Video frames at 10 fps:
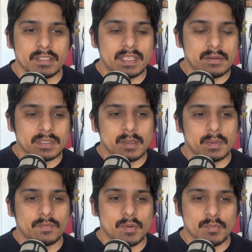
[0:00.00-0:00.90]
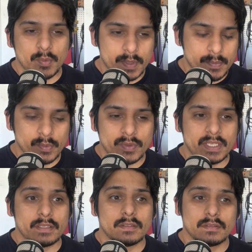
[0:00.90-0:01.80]
and that was coming from the people
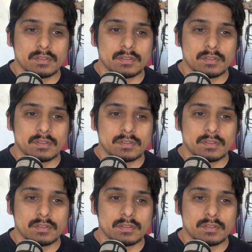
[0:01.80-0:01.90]
that